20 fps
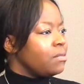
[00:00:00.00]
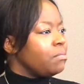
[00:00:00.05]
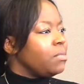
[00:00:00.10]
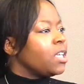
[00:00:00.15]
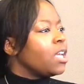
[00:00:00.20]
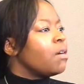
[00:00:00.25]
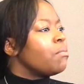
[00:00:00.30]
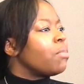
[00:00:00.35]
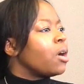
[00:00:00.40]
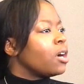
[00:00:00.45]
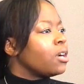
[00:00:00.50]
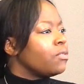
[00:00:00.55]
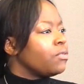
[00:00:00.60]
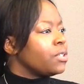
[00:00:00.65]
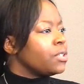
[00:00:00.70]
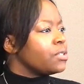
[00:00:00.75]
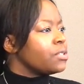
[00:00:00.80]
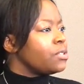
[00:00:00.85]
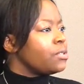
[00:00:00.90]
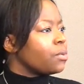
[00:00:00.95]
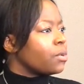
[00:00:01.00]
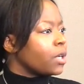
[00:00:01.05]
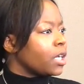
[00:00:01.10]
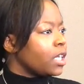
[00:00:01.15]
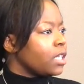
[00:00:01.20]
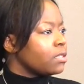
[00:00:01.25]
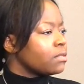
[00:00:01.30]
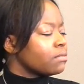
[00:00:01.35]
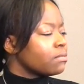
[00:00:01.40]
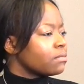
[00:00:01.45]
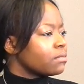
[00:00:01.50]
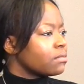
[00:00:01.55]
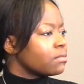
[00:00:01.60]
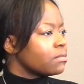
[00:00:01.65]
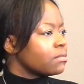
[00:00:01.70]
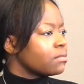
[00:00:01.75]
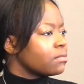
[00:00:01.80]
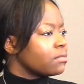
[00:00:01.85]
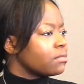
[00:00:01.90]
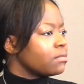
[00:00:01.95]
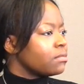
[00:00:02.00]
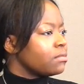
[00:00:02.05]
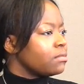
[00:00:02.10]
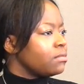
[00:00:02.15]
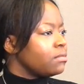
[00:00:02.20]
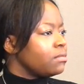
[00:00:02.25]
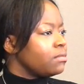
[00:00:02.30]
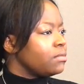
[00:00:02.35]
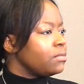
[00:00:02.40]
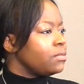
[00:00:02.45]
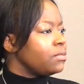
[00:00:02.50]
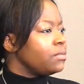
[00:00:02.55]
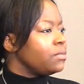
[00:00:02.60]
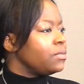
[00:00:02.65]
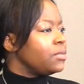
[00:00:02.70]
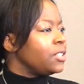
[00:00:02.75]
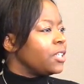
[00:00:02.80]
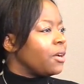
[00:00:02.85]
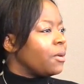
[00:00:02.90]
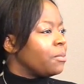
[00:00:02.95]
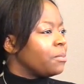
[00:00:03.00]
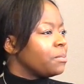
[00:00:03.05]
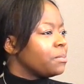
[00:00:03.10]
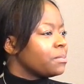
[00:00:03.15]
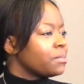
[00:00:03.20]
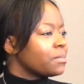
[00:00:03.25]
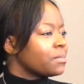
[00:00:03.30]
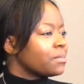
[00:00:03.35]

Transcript: become part of your story. So.